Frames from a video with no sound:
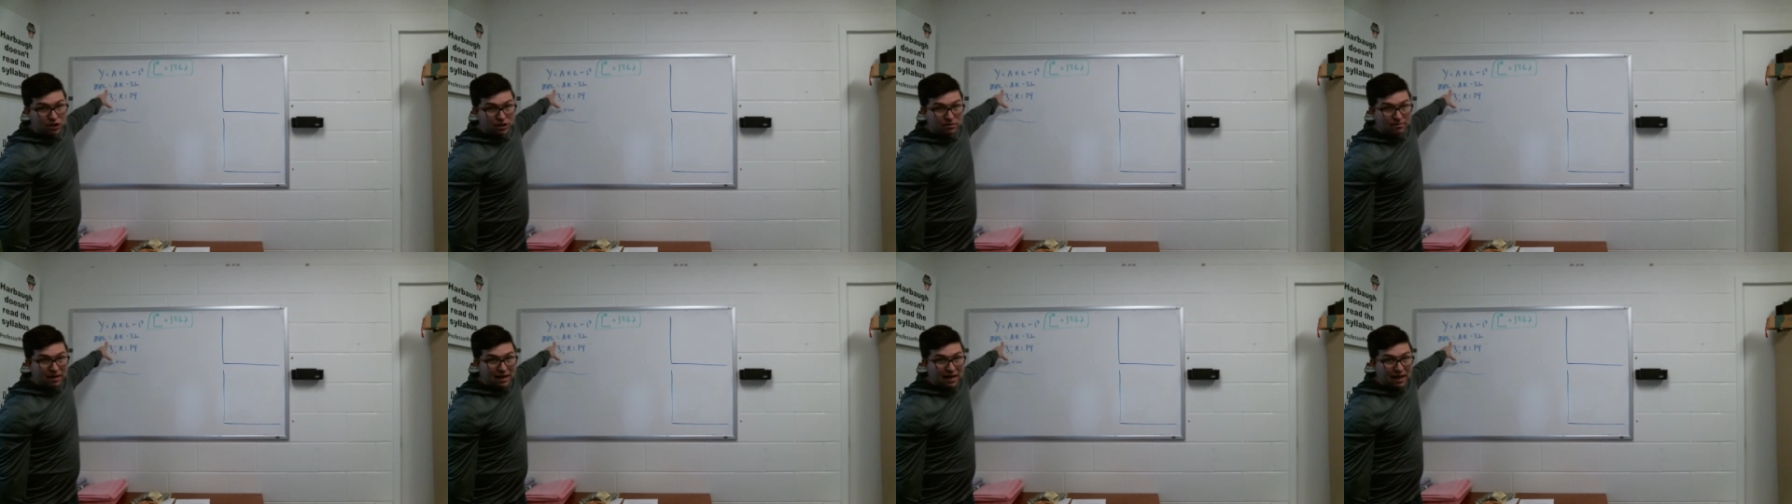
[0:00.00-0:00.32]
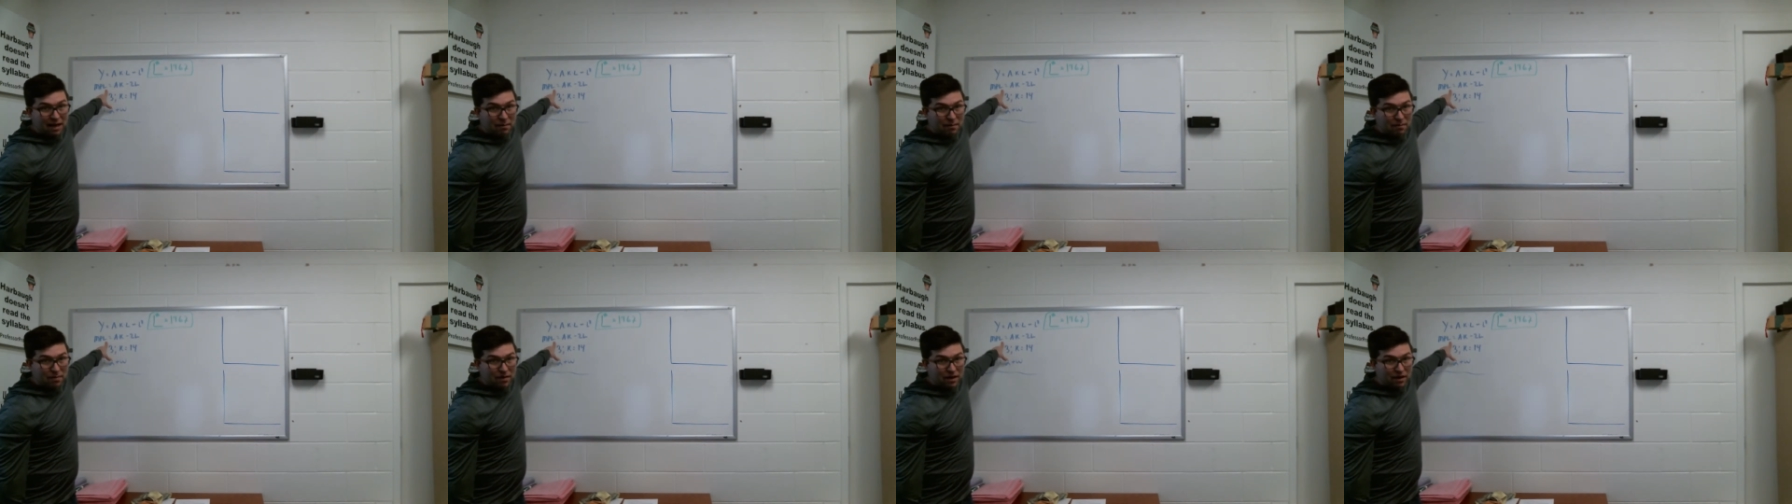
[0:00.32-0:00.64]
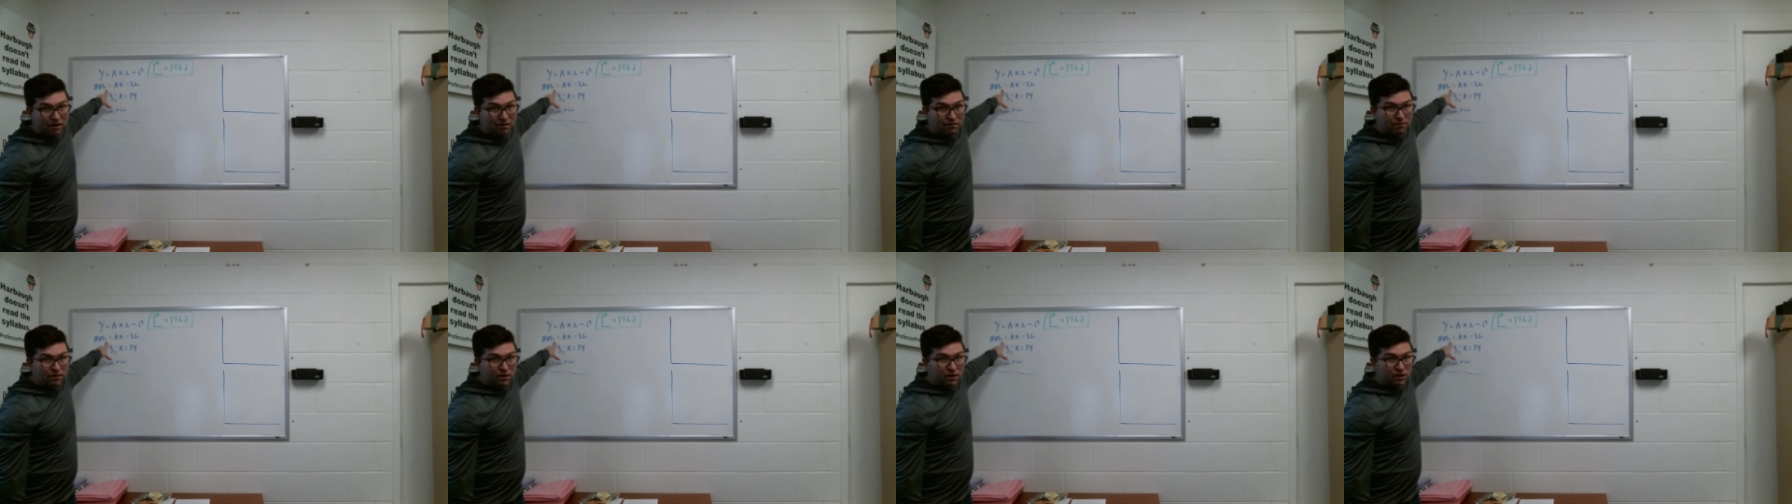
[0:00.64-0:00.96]
is my
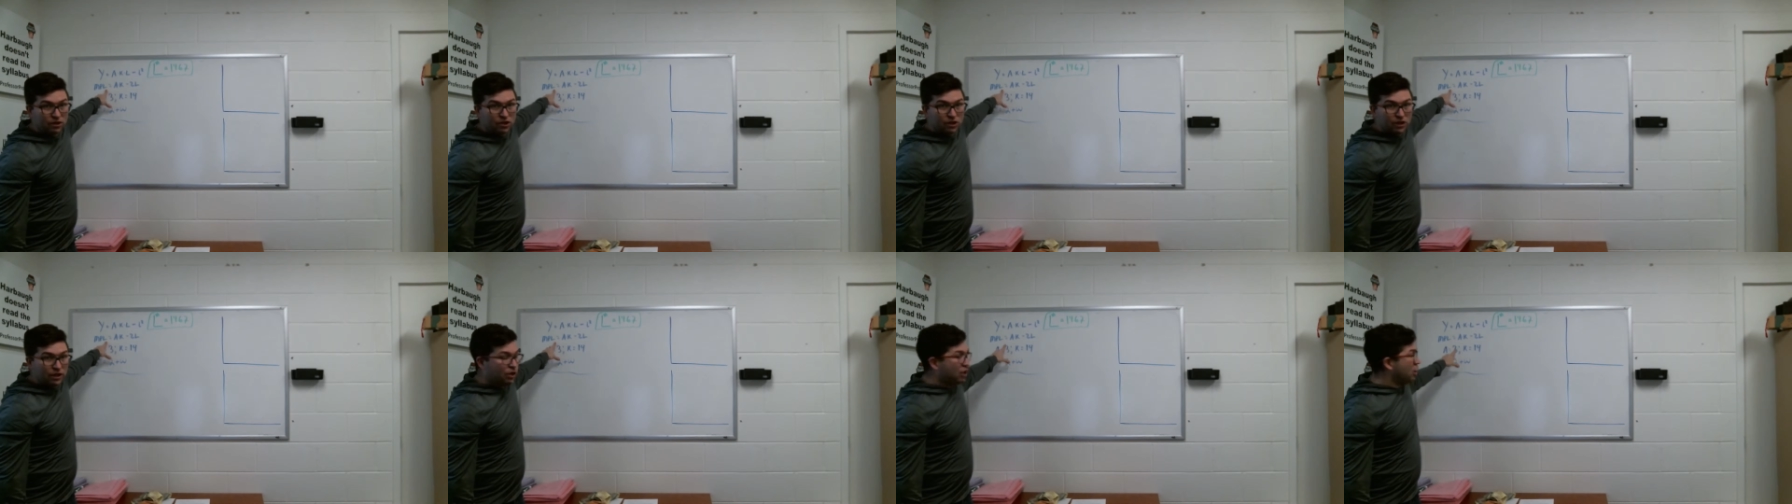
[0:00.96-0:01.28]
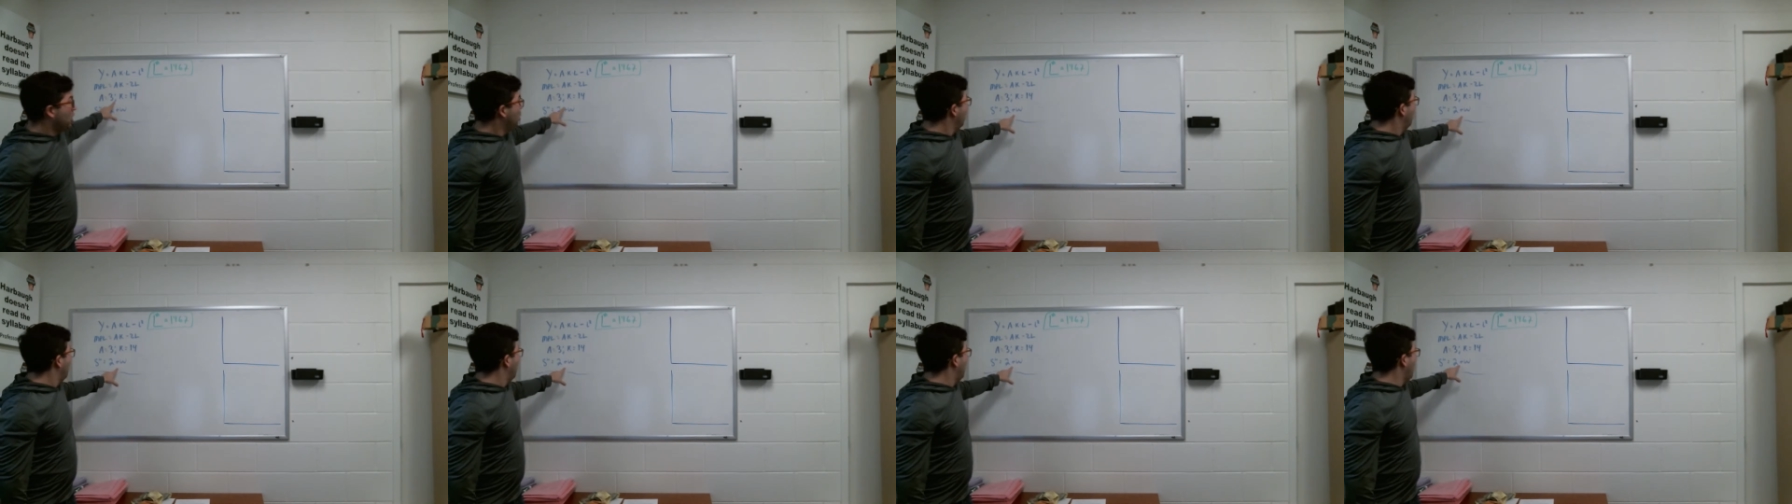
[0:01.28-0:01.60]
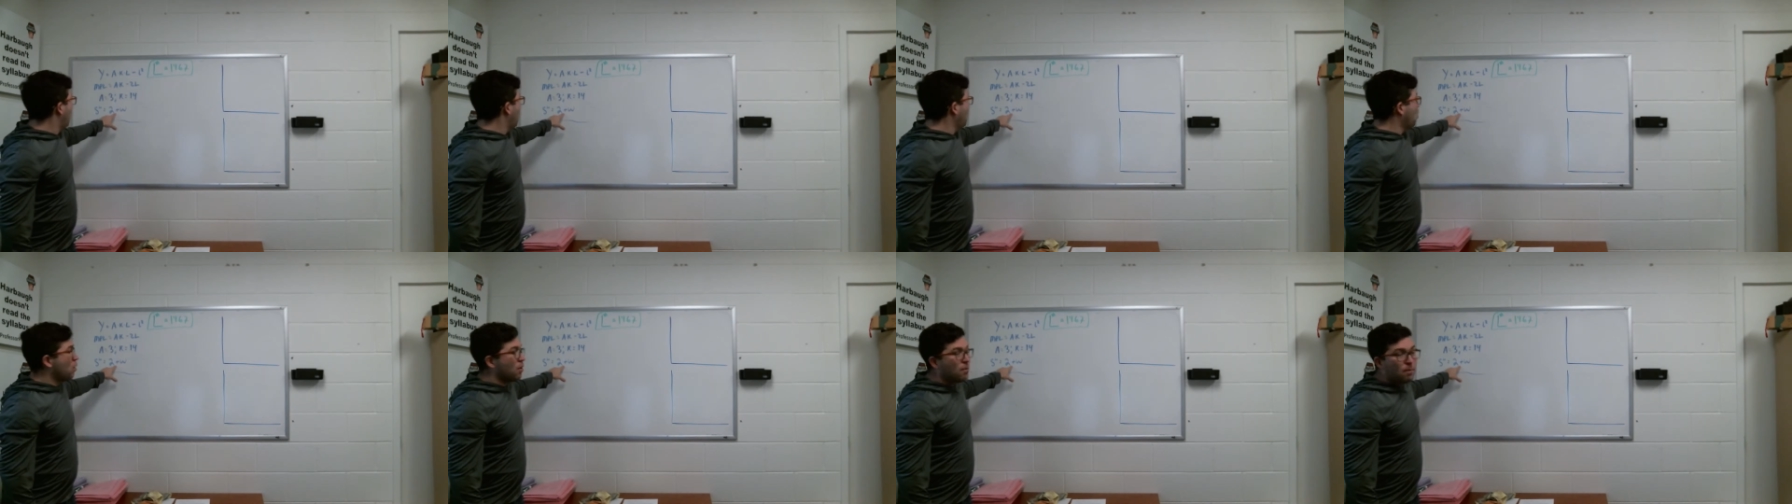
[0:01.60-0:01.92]
MPL function,
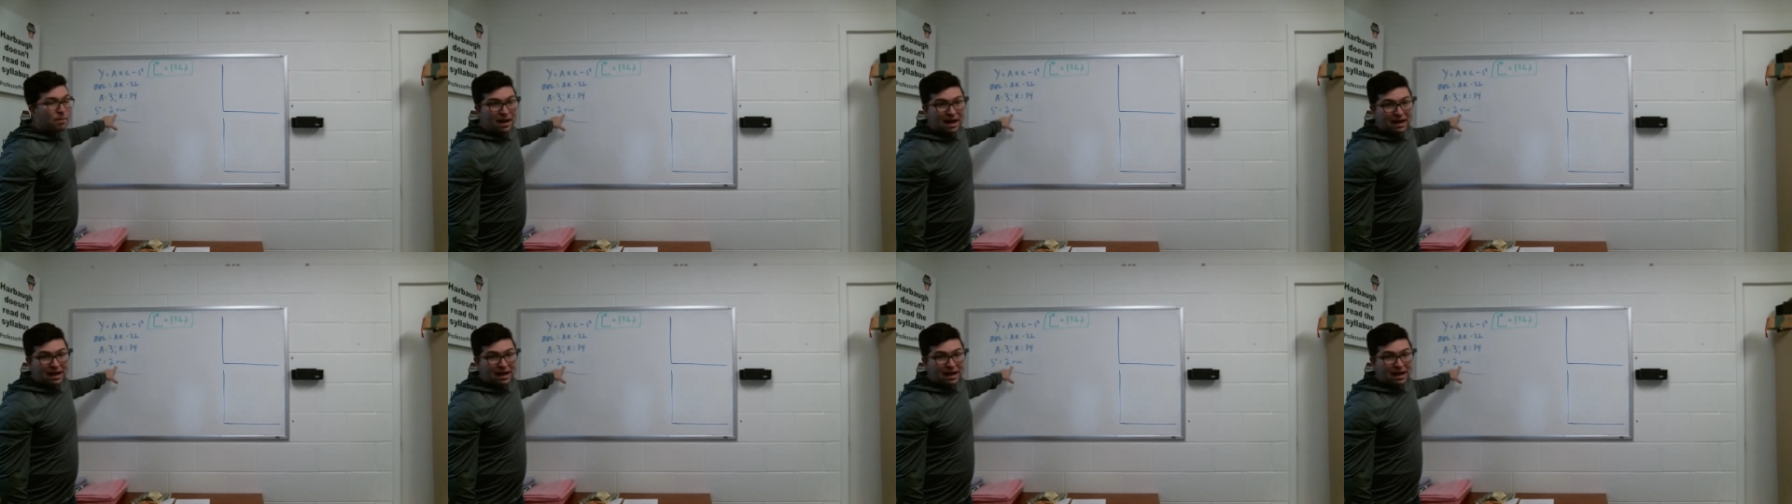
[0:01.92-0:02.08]
or